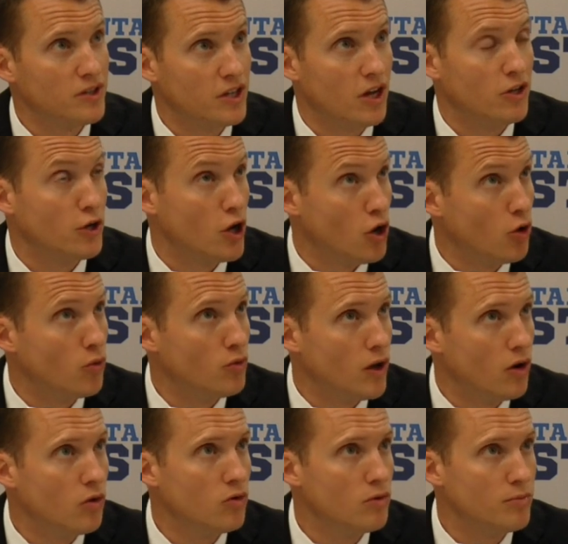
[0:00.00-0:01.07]
of the unknown
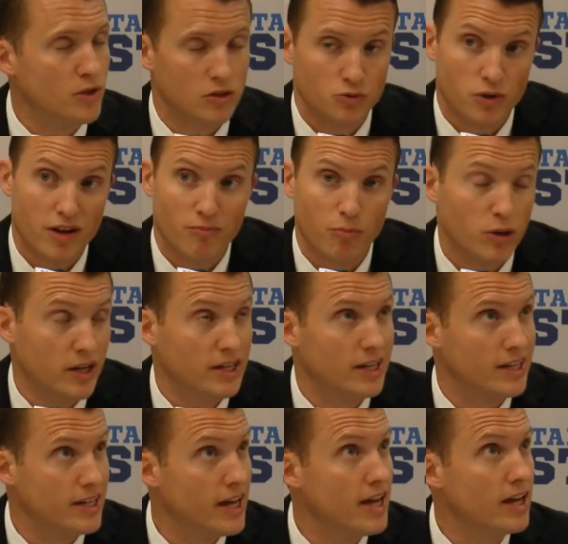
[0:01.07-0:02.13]
though, because we haven't played
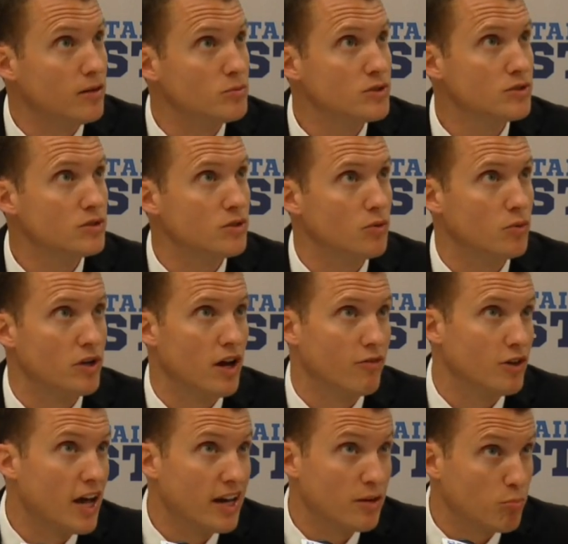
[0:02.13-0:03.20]
any games and we
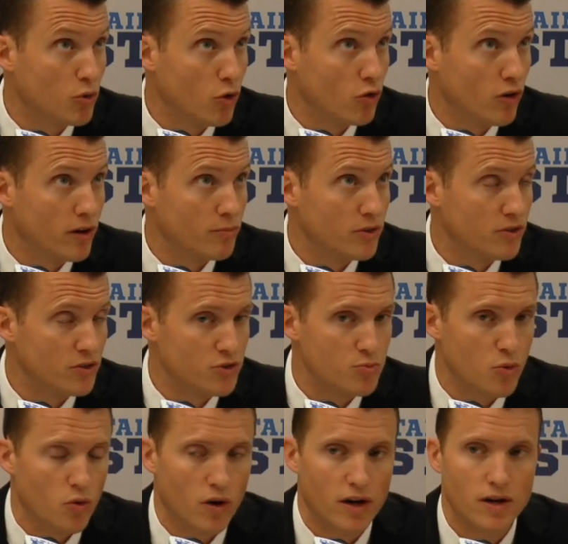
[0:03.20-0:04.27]
haven't had a program to this
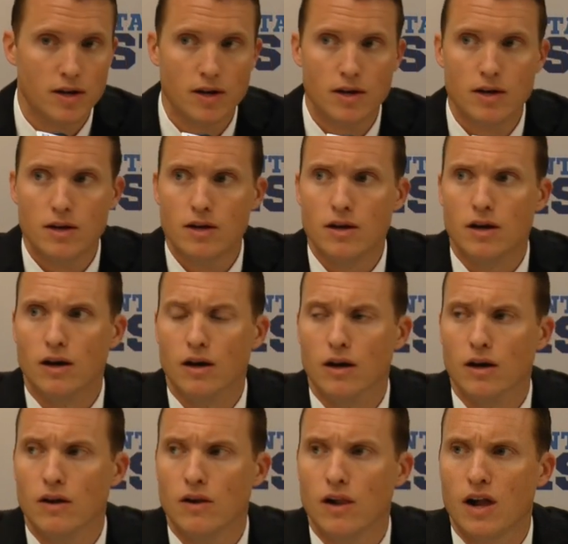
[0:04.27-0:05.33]
point.
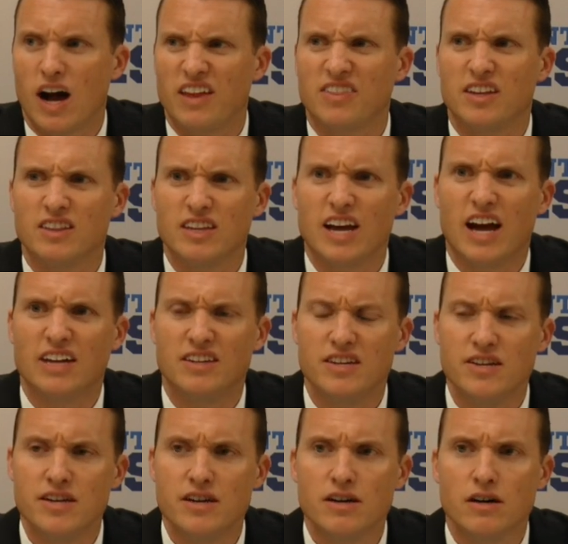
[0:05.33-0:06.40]
Uh, I think the
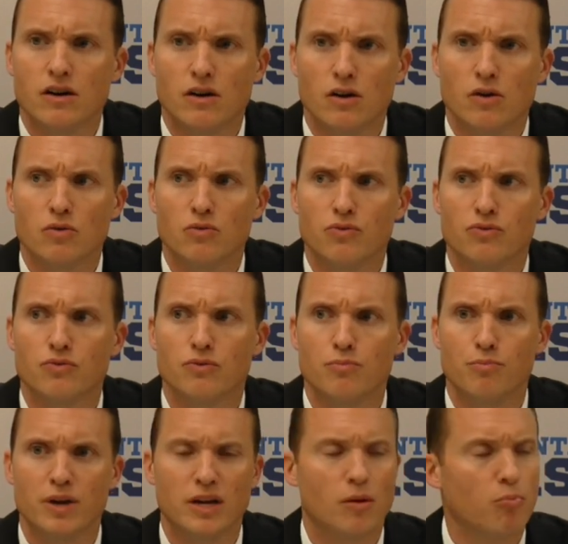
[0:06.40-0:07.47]
idea of
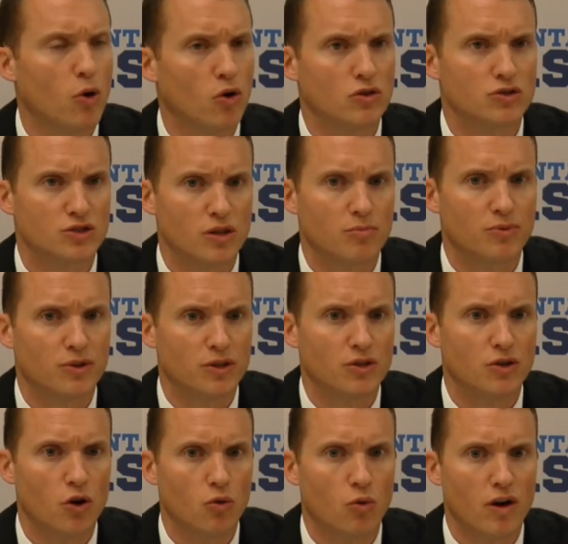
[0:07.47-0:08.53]
being a part of something
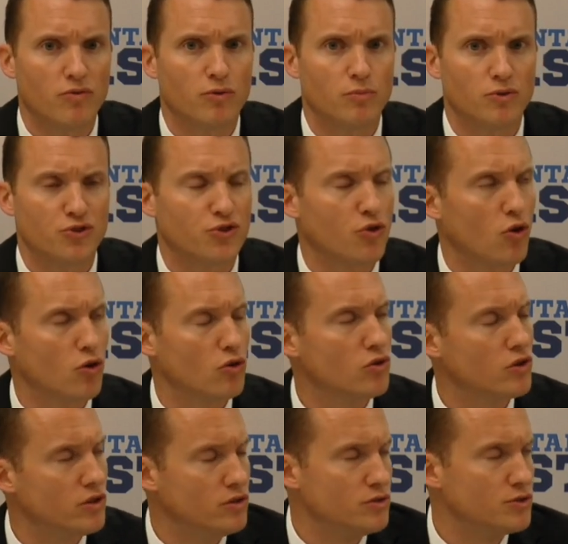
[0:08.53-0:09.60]
though, right from the start,
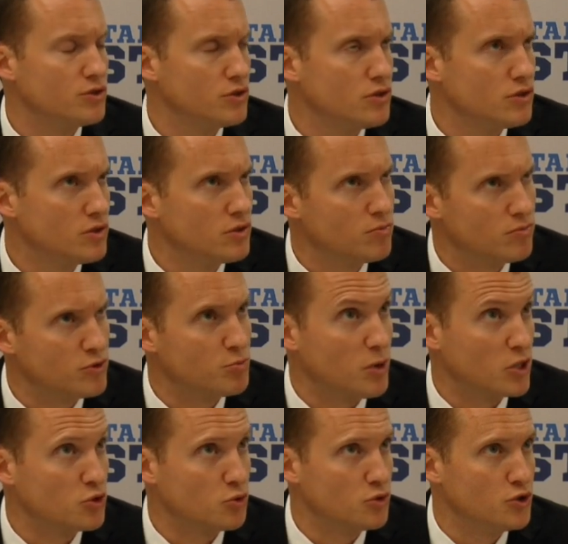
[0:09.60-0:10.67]
is
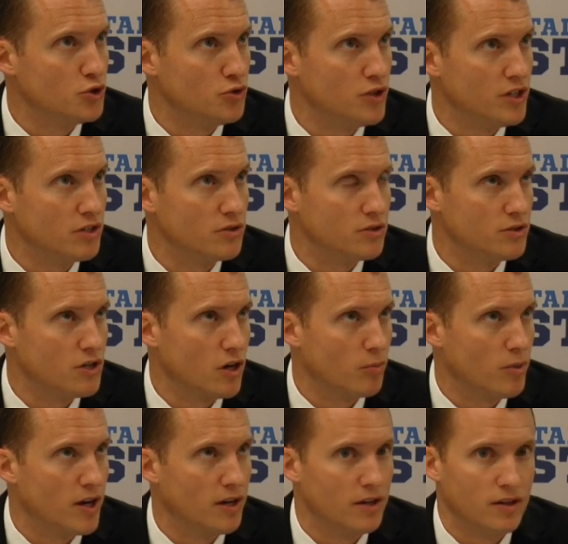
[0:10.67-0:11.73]
special and unique to young
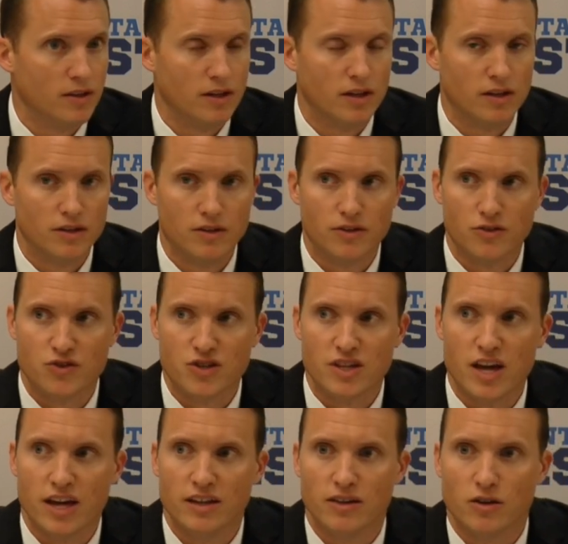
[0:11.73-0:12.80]
men, and, and to see
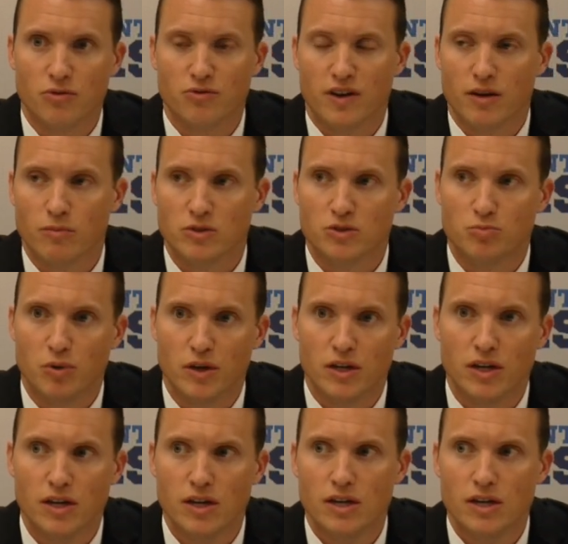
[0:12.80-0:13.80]
that in their families. But